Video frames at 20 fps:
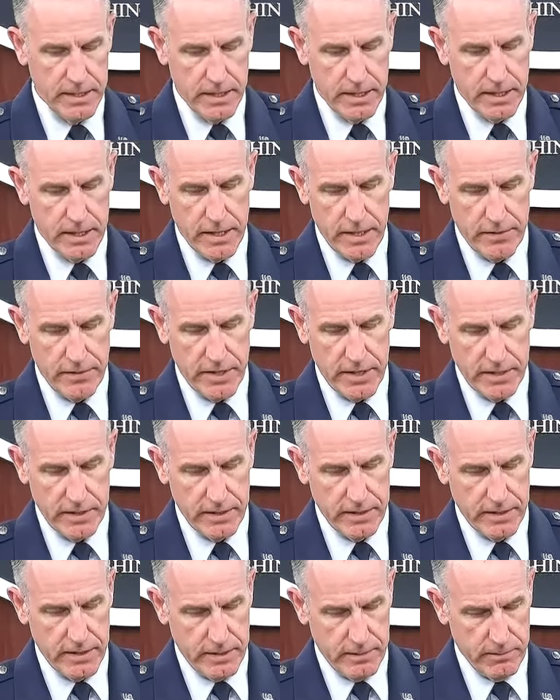uh, that,
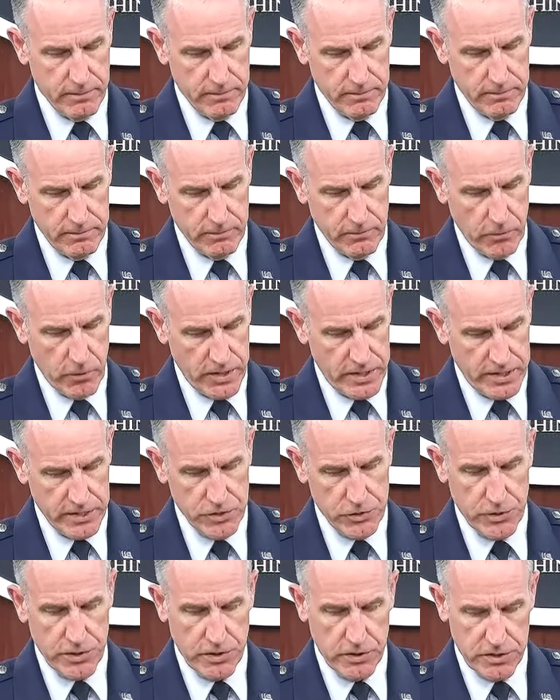that what
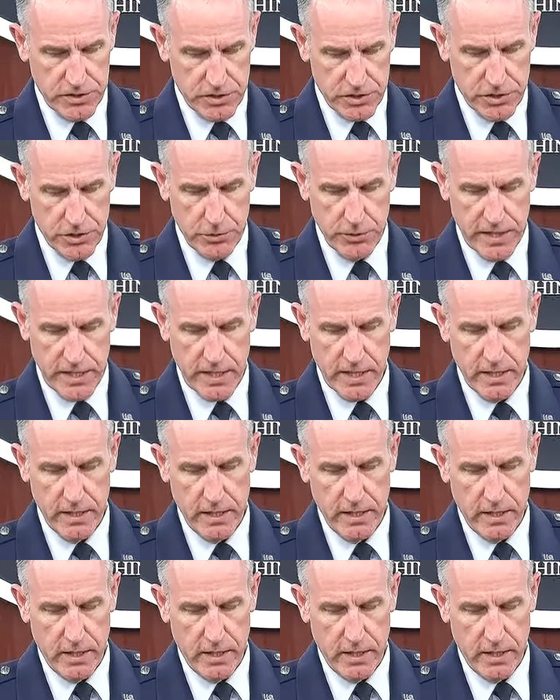Israel is doing